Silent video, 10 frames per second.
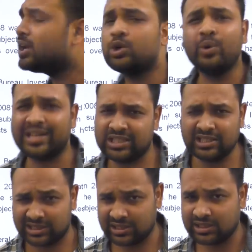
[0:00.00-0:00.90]
are
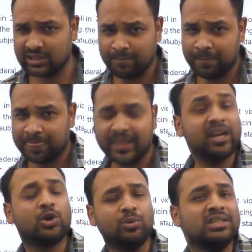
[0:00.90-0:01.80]
questions. There
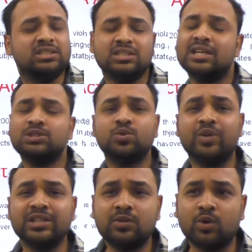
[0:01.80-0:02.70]
are questions as to
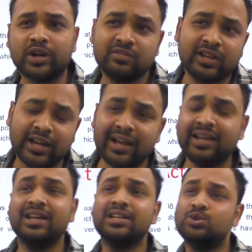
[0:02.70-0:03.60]
whether whatever
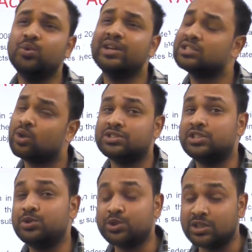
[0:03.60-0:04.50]
NIA is doing is
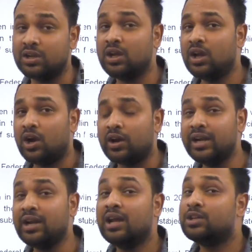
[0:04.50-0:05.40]
constitutional. All
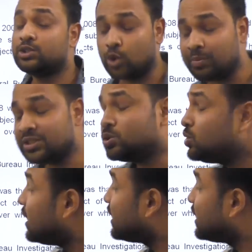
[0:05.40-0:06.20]
right. So much so,